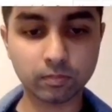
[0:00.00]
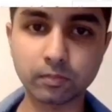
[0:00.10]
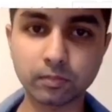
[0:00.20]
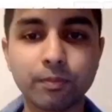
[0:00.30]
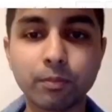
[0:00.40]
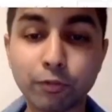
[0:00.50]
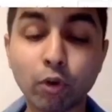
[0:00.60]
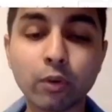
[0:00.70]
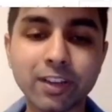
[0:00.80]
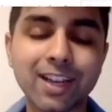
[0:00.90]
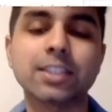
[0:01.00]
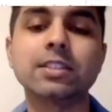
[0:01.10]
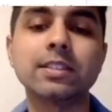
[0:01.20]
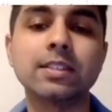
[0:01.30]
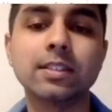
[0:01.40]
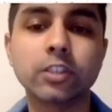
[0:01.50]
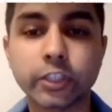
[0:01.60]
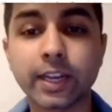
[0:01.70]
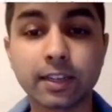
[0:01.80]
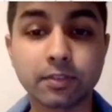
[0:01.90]
Before we actually
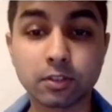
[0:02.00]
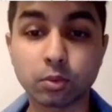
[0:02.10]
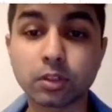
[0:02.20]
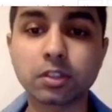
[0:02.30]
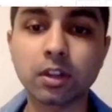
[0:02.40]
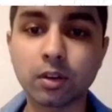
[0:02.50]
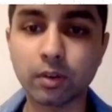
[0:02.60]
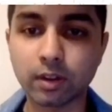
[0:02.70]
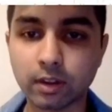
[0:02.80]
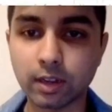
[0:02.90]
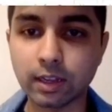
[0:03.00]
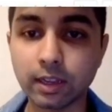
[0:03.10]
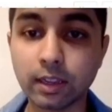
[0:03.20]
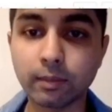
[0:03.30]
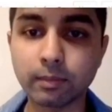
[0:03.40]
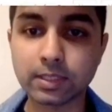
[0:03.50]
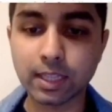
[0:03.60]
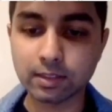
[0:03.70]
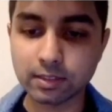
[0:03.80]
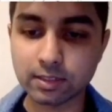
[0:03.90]
check if this works or not, I set
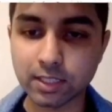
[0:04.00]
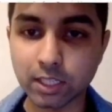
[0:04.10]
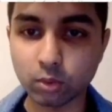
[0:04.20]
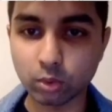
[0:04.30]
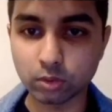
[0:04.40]
this as equal.